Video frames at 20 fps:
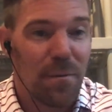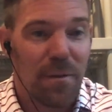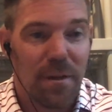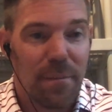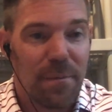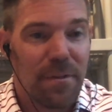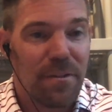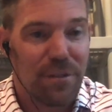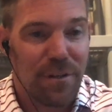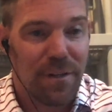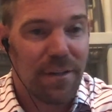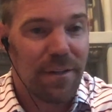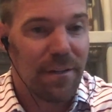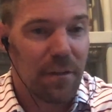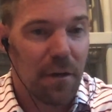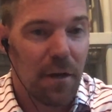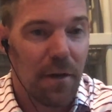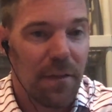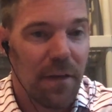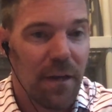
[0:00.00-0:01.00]
where you've been
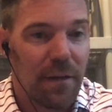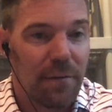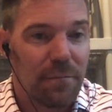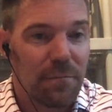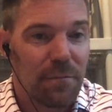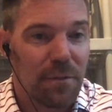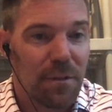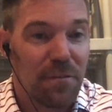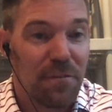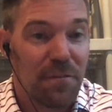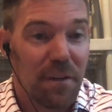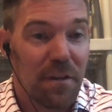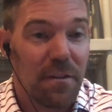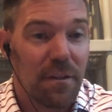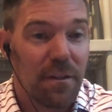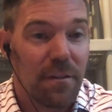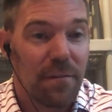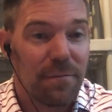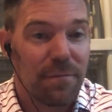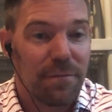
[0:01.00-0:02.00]
drinking all day. We were
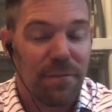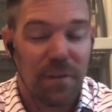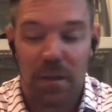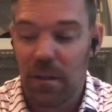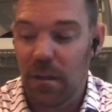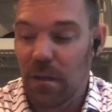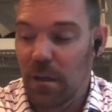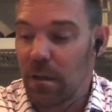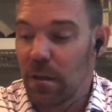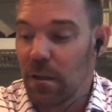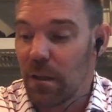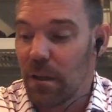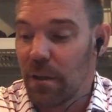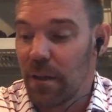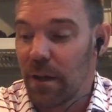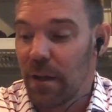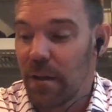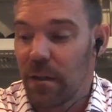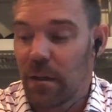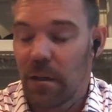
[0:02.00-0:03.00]
fairly early in
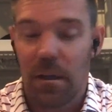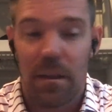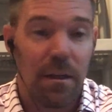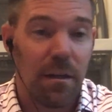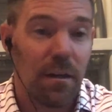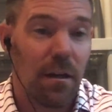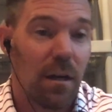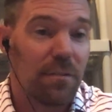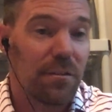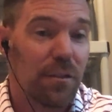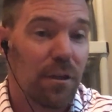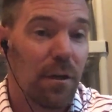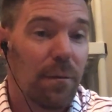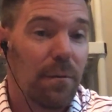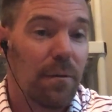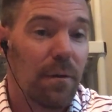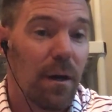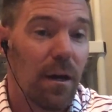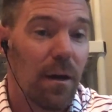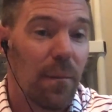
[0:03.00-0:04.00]
that deal. And then
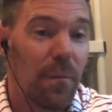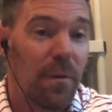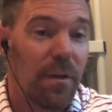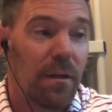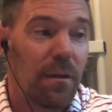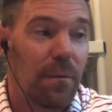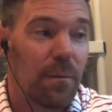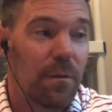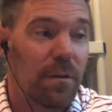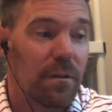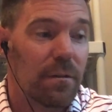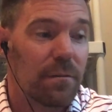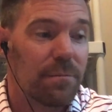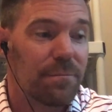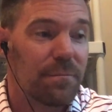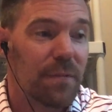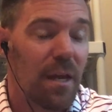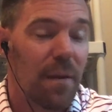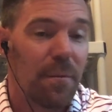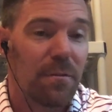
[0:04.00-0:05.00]
also, we
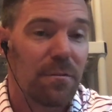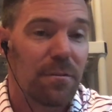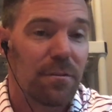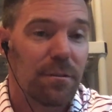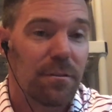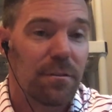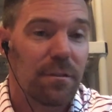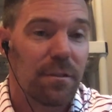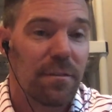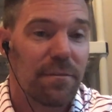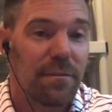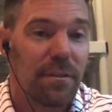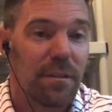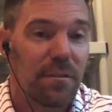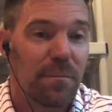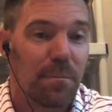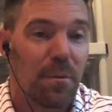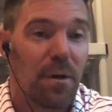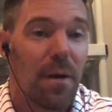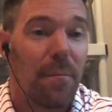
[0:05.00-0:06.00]
were able to
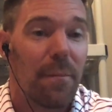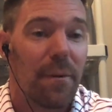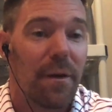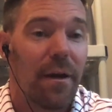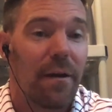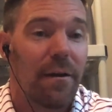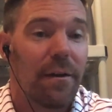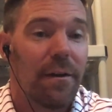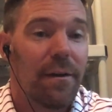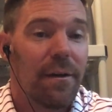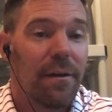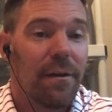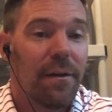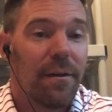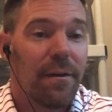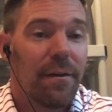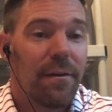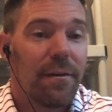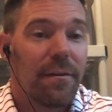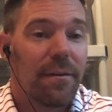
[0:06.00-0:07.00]
convince Bret Baier
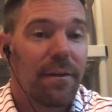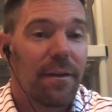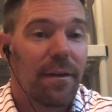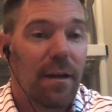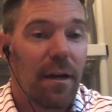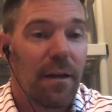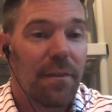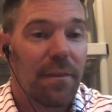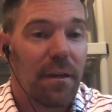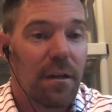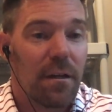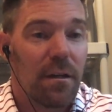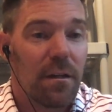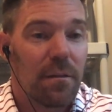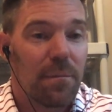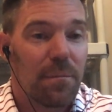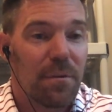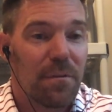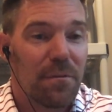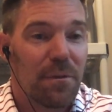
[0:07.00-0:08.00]
to get out there
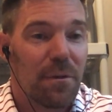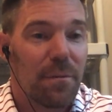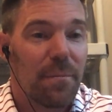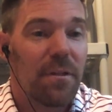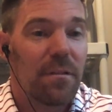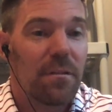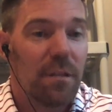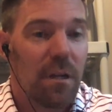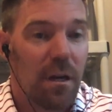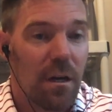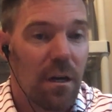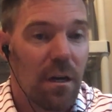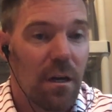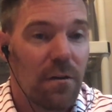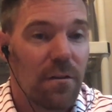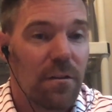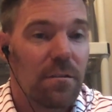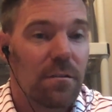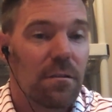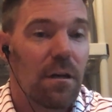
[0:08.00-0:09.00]
and perform his
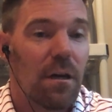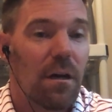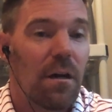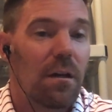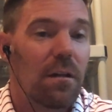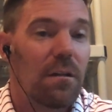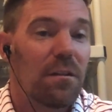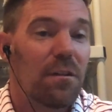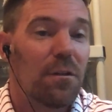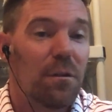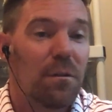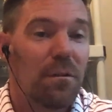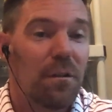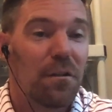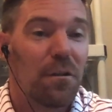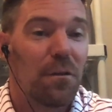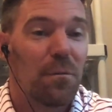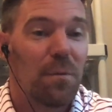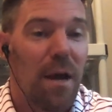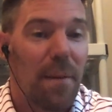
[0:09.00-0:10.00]
karaoke song, a
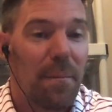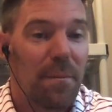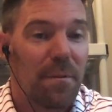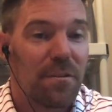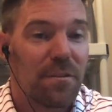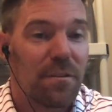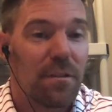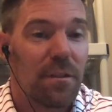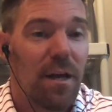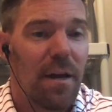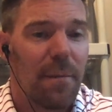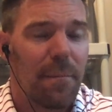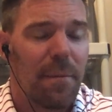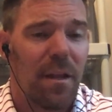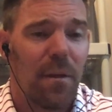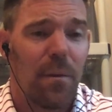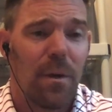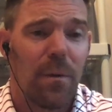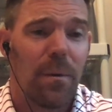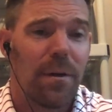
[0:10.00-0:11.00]
little rapper's delight.
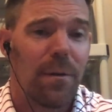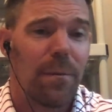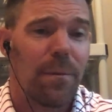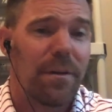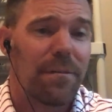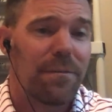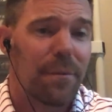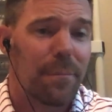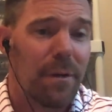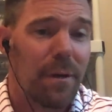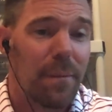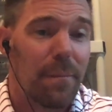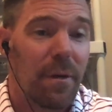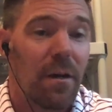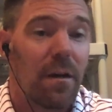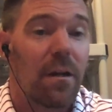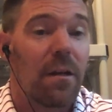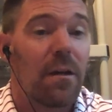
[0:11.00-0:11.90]
By the way, what a week for Bret Baier.